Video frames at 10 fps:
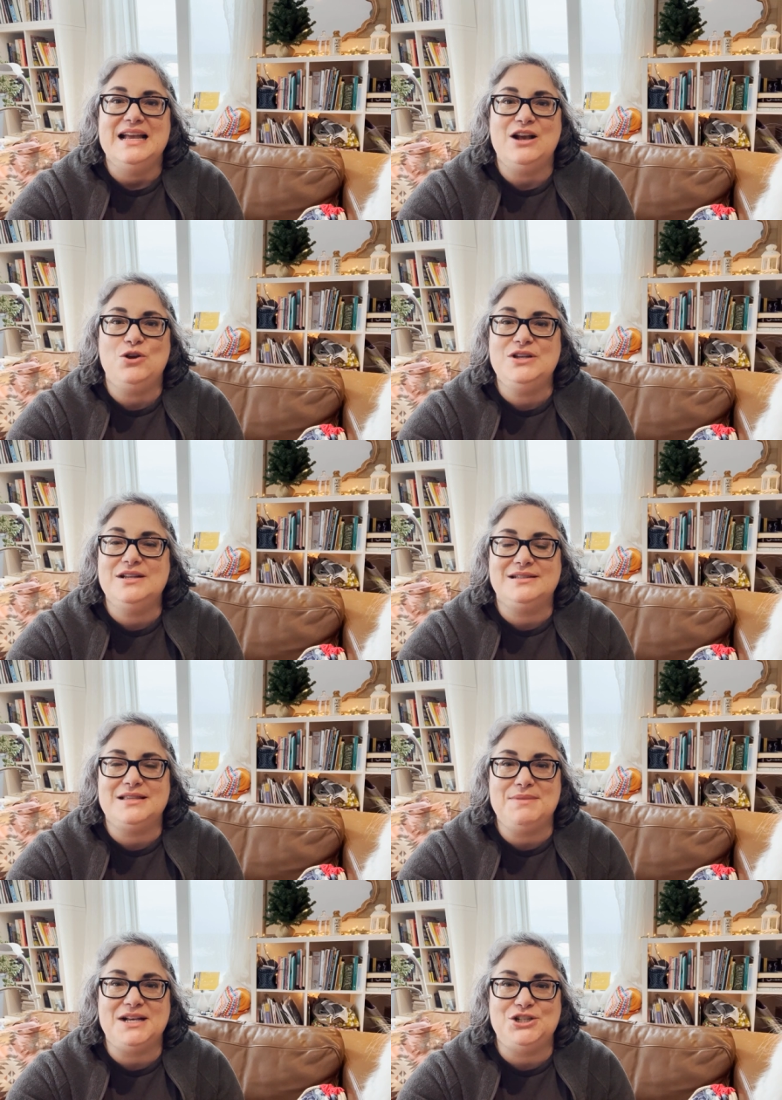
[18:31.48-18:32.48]
goodness
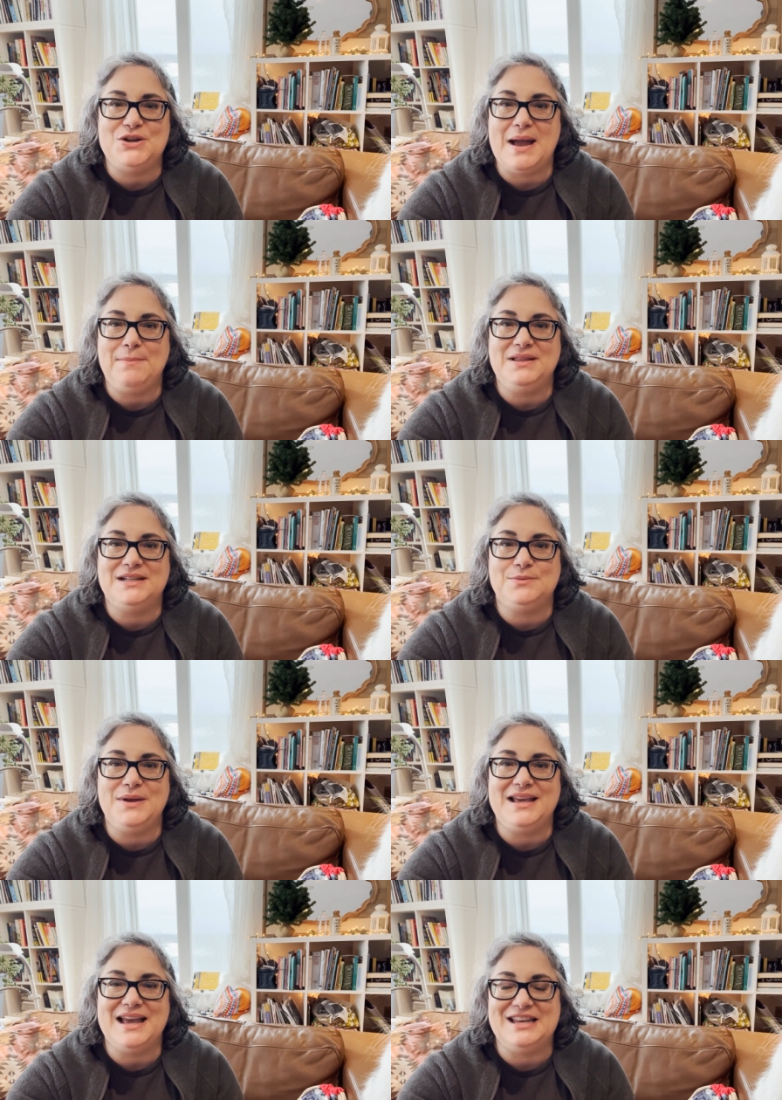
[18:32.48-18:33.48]
that makes you happy this
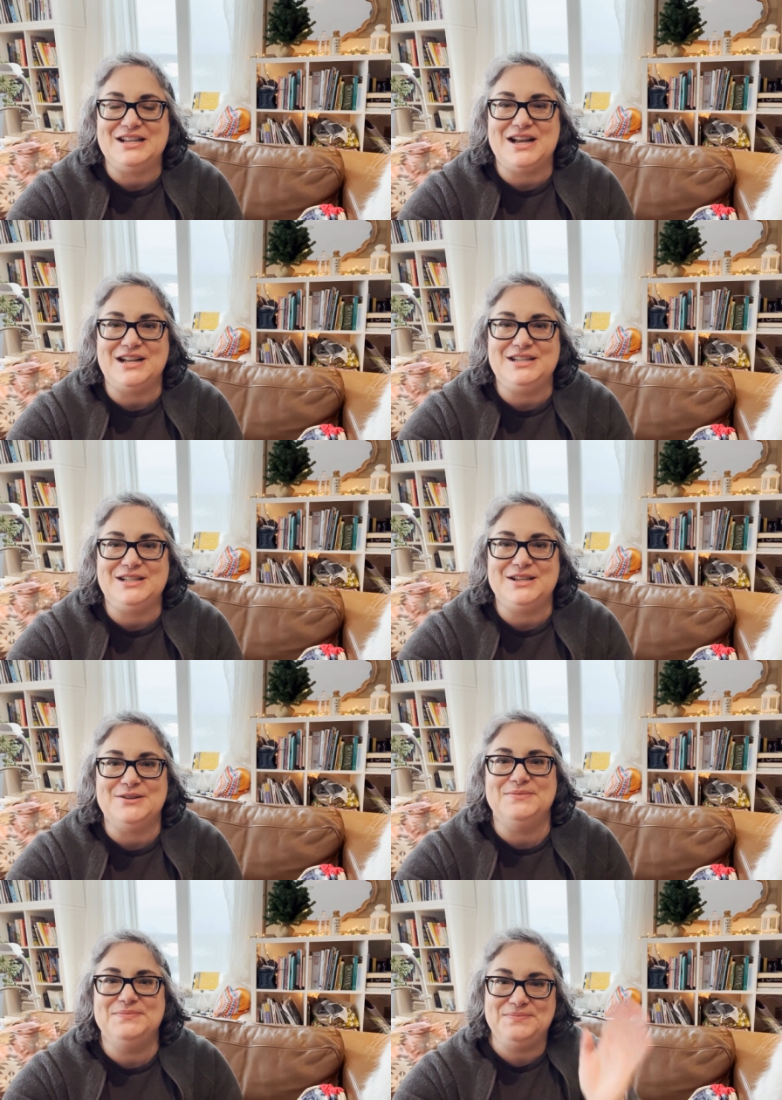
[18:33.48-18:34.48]
week, and I'll talk to you
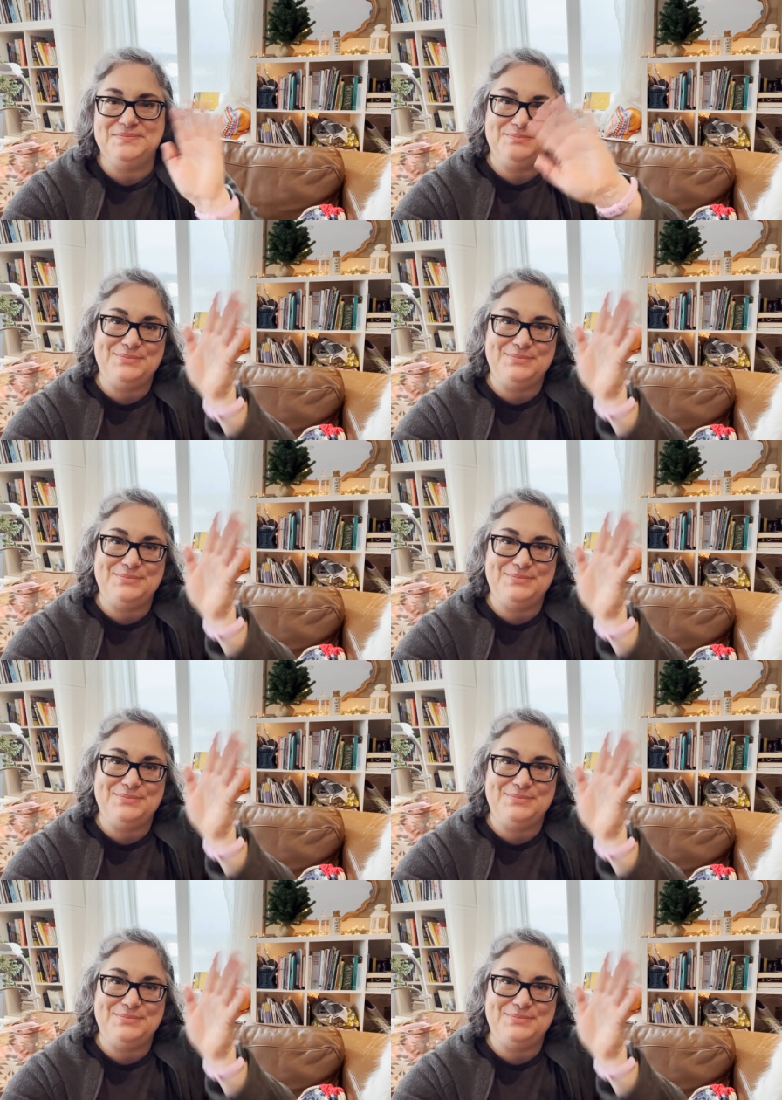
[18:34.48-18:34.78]
soon.